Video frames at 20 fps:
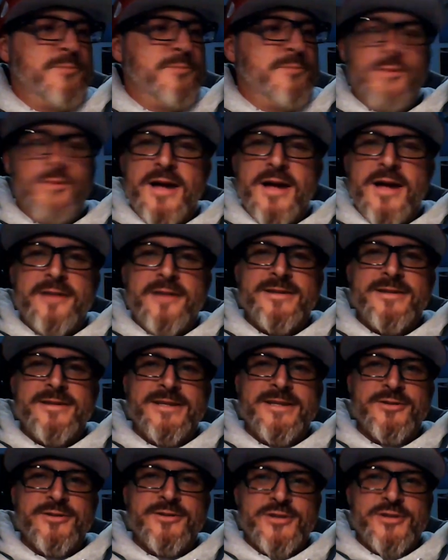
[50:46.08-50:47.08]
Pull out of the
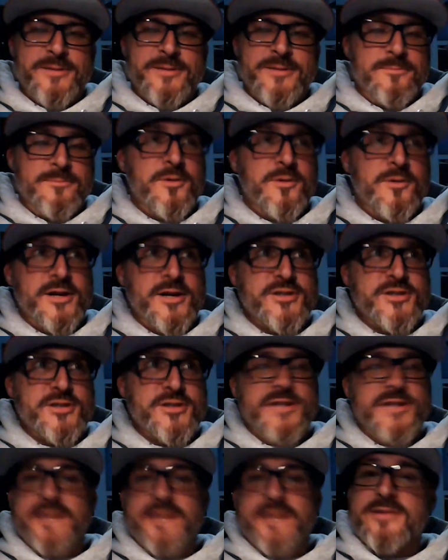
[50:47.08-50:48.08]
dealership, or I
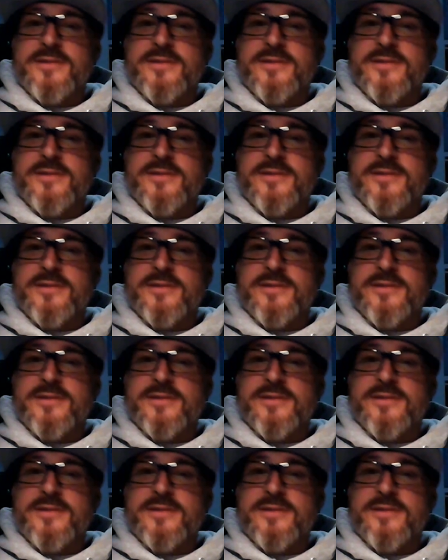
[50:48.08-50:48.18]
should say